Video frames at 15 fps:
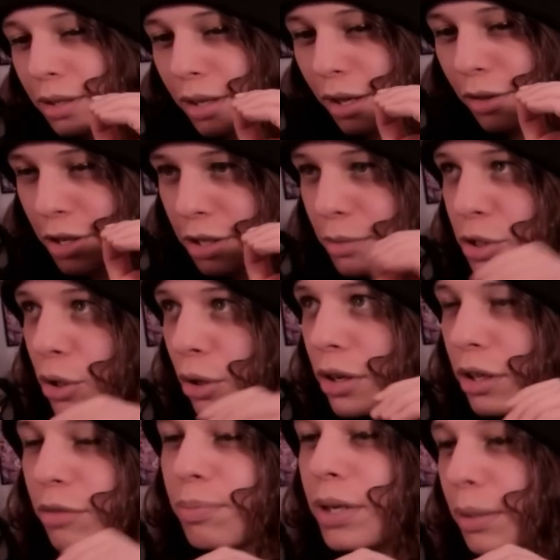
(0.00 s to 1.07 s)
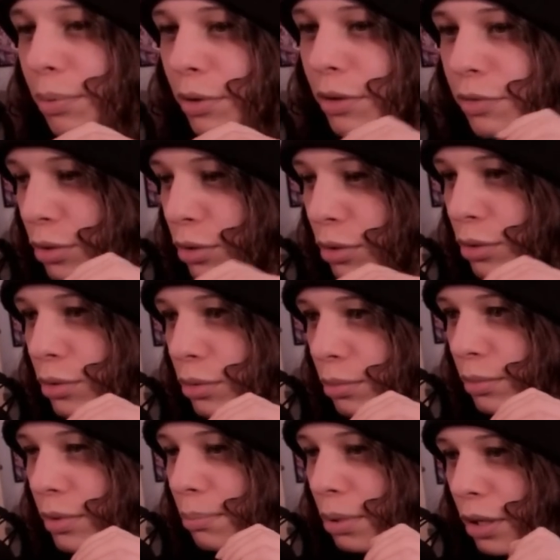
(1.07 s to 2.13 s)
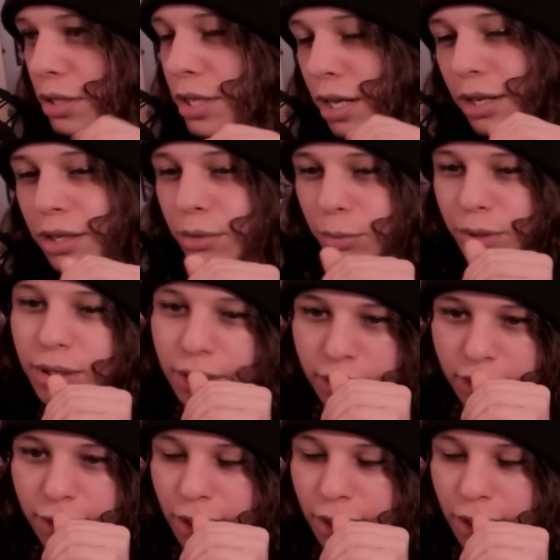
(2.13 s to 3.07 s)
I think the majority of people who partake in weed,